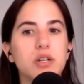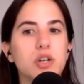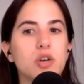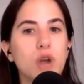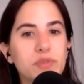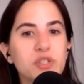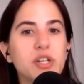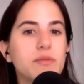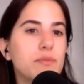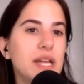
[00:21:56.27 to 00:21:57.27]

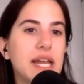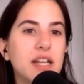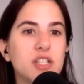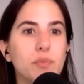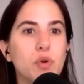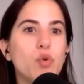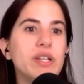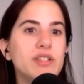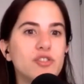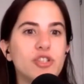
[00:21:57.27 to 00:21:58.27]
corruption being
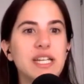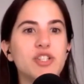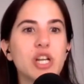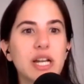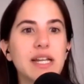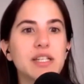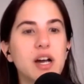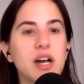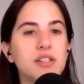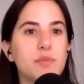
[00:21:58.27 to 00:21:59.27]
deployed strategically to
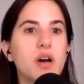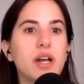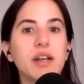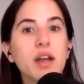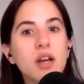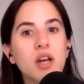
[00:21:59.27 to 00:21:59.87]
undermine